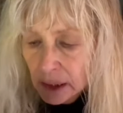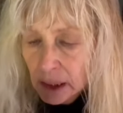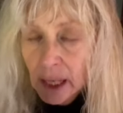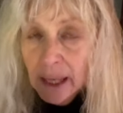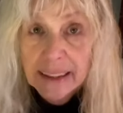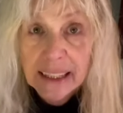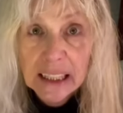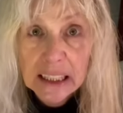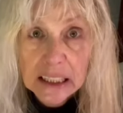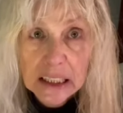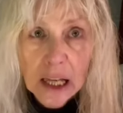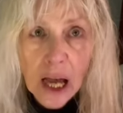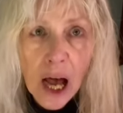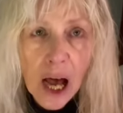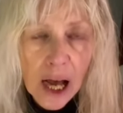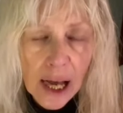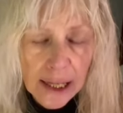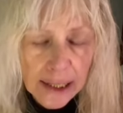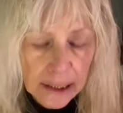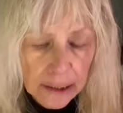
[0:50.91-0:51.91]
I think it's
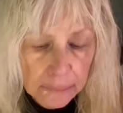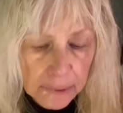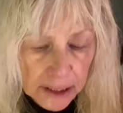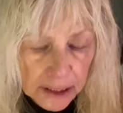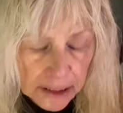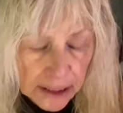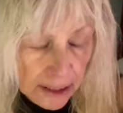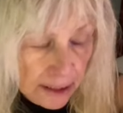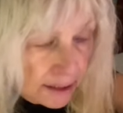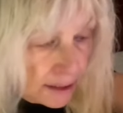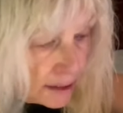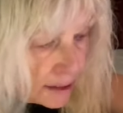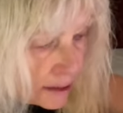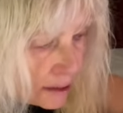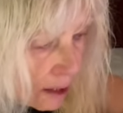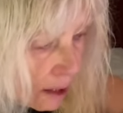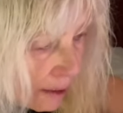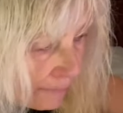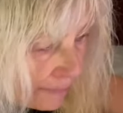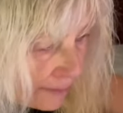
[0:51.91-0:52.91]
hot, let me take this
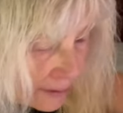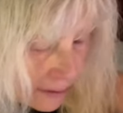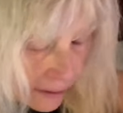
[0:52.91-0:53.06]
off.